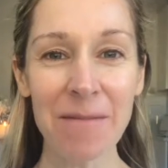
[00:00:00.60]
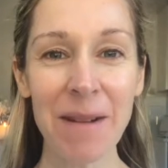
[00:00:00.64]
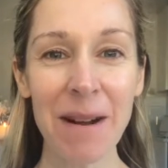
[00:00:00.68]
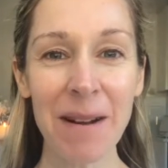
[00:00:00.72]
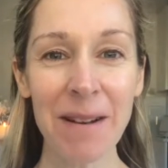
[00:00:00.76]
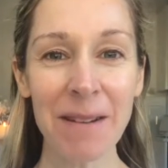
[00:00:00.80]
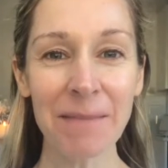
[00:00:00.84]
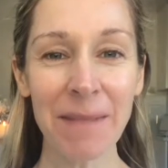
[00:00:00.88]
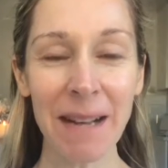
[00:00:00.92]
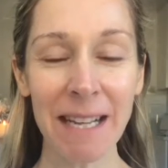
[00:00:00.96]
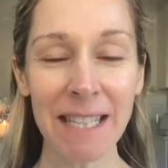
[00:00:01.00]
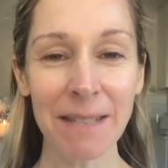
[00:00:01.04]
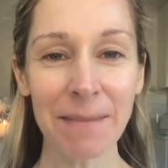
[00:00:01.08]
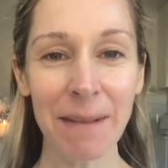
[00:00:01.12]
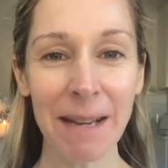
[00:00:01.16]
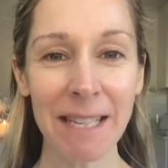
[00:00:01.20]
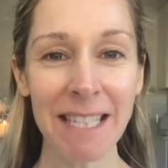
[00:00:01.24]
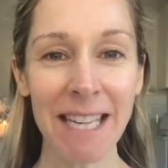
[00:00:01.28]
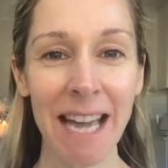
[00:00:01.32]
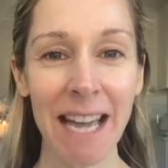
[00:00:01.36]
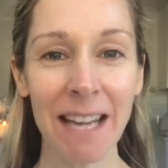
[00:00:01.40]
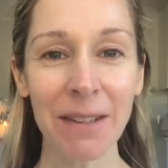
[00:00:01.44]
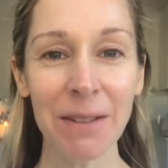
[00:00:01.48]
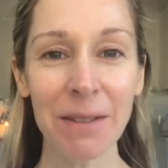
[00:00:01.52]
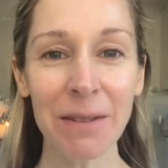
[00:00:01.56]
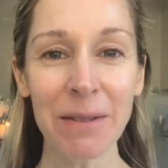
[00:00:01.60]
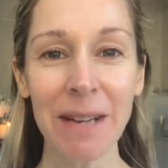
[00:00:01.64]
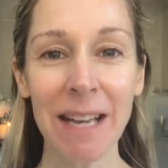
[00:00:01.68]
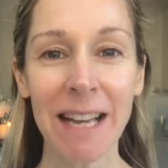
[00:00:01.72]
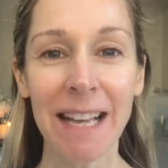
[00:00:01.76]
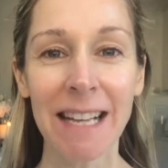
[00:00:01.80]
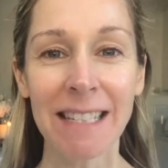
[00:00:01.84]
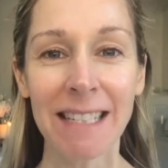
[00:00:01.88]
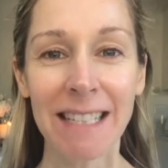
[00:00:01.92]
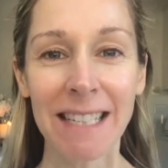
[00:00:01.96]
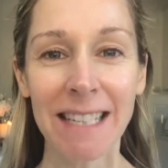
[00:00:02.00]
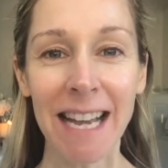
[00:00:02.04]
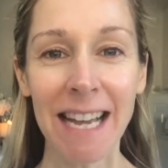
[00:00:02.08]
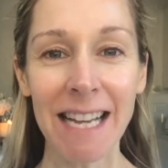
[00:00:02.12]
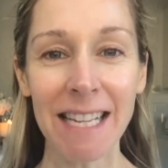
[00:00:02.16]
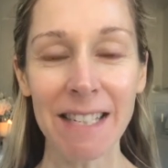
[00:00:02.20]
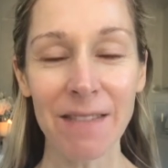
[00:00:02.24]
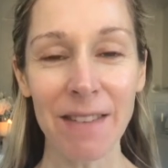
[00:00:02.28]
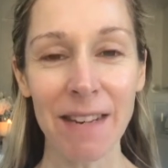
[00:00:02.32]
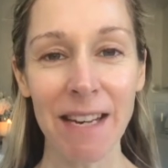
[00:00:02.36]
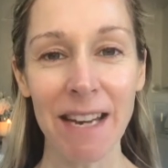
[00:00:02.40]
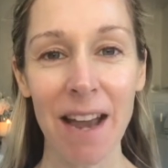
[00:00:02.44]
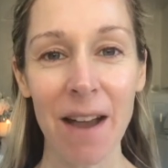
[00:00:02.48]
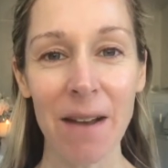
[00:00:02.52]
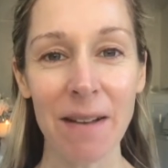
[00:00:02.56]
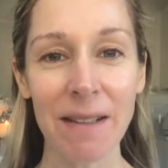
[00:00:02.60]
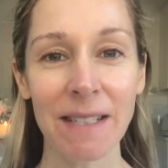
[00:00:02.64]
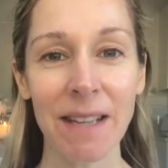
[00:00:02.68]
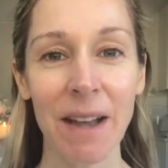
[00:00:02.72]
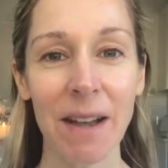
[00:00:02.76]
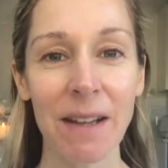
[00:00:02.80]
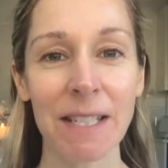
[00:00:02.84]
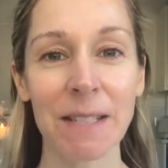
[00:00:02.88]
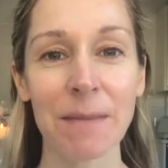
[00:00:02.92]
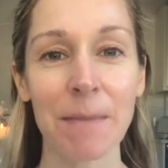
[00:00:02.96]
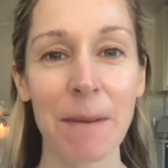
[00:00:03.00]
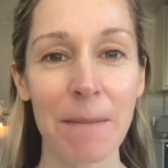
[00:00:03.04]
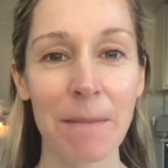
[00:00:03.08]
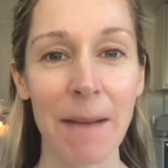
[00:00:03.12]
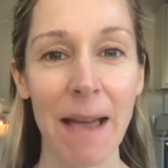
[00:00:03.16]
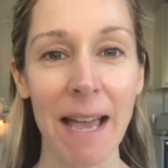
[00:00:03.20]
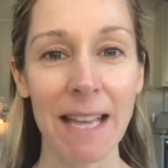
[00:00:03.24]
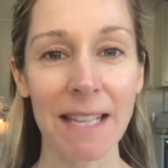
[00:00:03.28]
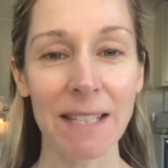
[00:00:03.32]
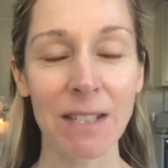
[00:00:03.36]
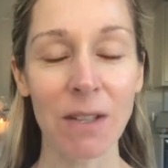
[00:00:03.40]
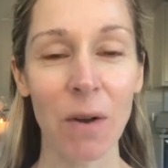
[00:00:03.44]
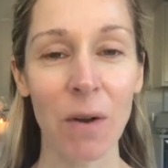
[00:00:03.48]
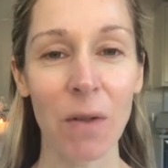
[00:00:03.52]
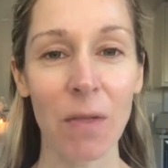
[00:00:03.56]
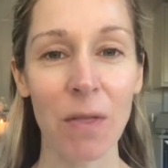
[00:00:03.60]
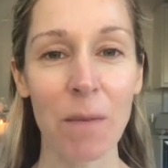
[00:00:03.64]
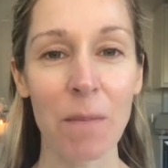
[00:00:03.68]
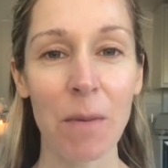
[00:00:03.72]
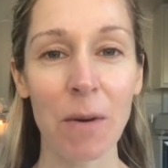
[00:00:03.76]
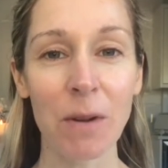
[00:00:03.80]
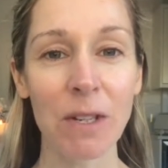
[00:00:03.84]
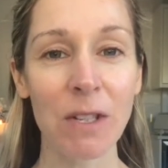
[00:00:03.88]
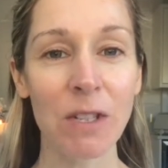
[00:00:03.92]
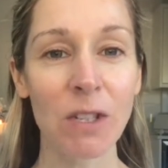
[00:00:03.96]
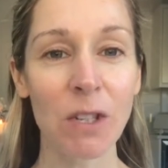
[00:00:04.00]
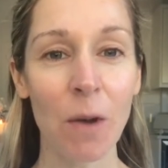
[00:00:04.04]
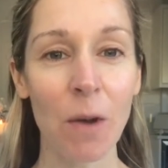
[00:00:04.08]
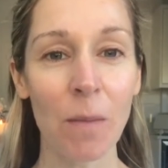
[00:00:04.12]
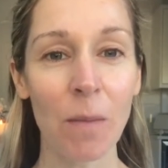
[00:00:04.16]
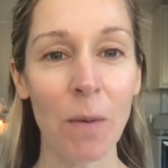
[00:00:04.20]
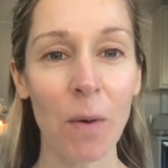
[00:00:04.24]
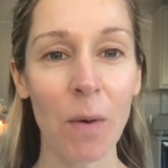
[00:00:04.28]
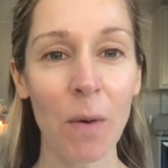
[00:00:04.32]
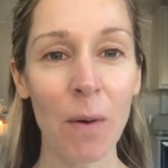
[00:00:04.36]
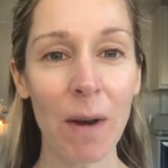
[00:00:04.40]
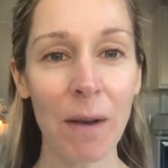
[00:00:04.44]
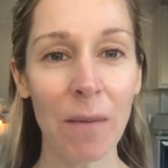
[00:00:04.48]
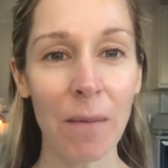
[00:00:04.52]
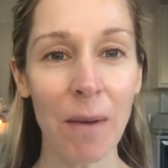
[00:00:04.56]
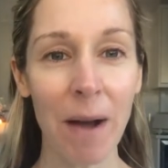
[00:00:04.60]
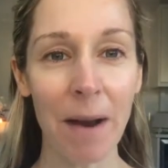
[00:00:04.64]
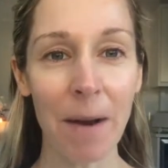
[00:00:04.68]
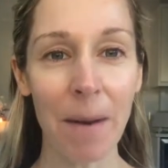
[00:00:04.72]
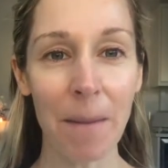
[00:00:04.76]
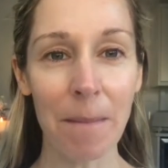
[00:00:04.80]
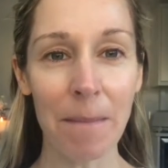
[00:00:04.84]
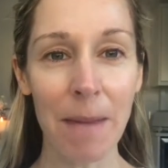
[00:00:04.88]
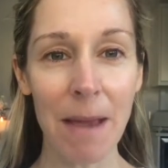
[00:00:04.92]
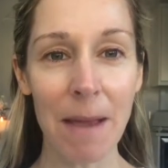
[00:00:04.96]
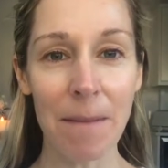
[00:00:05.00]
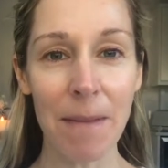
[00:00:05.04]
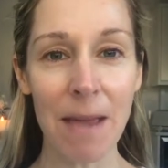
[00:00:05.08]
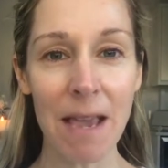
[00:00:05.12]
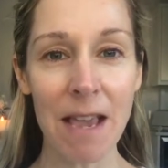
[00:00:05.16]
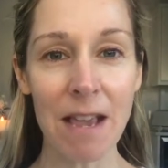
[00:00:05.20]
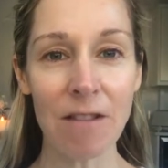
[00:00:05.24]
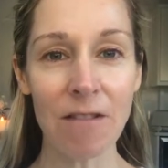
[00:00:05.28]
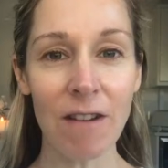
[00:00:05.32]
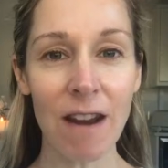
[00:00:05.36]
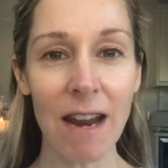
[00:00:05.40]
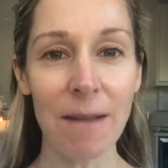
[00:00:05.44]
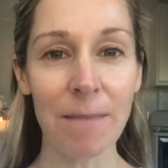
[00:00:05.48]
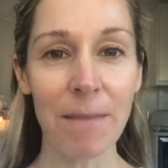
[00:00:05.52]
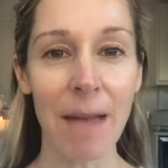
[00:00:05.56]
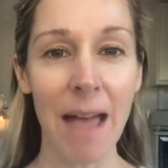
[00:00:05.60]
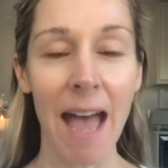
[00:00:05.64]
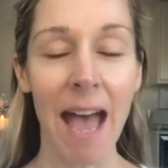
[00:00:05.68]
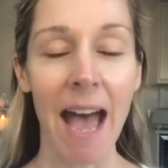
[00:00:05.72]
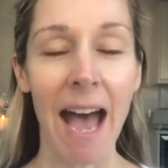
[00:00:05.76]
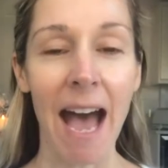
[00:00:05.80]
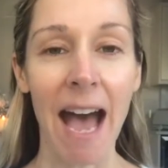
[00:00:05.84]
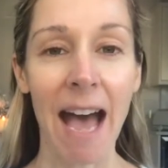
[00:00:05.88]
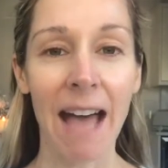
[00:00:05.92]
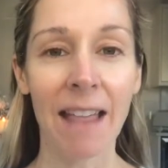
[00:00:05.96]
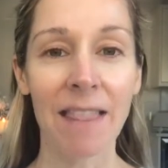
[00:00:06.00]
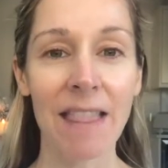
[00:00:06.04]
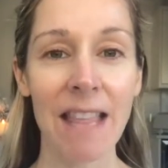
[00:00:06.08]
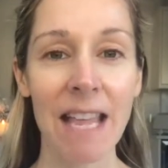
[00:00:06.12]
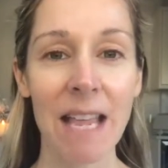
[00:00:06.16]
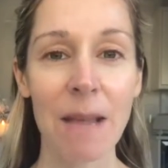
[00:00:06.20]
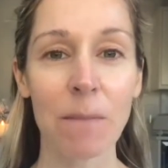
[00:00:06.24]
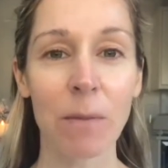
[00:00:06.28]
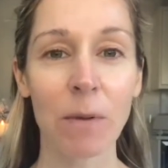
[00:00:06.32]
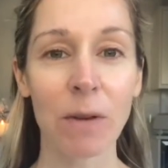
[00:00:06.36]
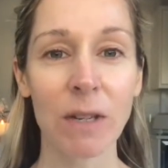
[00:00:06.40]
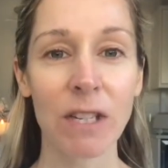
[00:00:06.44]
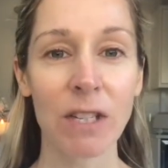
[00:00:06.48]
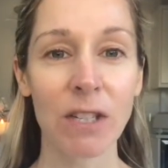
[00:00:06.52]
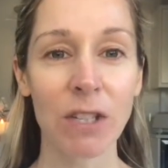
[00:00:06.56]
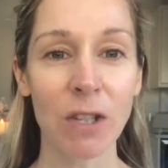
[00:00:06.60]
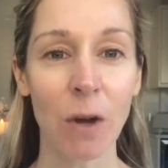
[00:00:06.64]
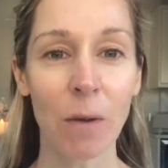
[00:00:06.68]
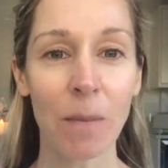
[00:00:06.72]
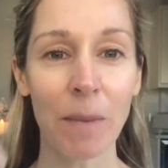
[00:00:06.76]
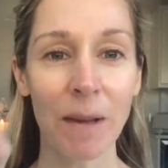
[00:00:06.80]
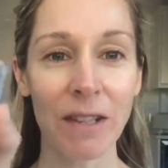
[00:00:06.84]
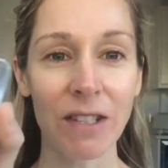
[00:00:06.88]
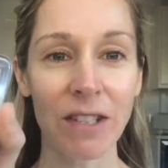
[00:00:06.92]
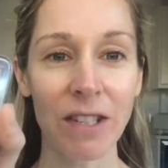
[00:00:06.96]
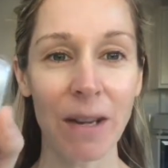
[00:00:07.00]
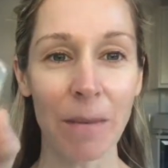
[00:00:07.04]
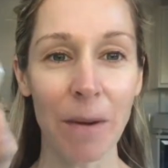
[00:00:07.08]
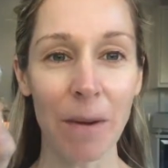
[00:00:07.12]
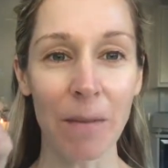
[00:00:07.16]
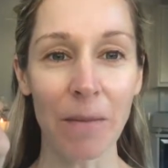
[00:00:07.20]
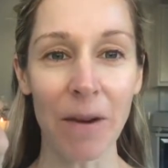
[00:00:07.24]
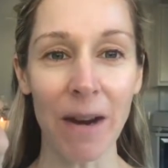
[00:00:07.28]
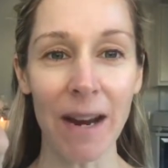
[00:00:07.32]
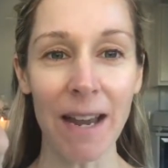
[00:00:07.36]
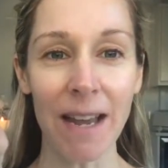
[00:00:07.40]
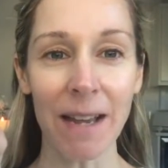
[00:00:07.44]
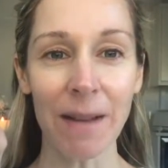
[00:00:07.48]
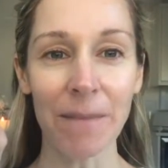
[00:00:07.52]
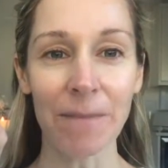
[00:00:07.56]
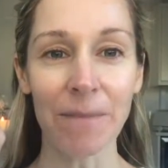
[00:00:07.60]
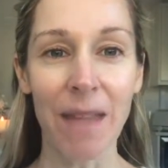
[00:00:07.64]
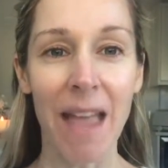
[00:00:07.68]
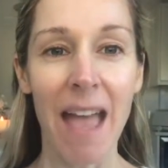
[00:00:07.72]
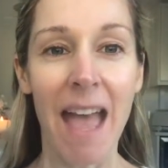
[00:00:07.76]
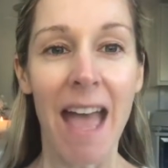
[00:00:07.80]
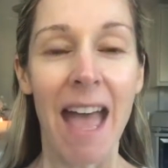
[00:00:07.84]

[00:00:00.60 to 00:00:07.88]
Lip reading: welcome back to my channel. Today's video is going to be based on the Body Shop All-in-One BB Cream and the Body Shop Shimmer Brick.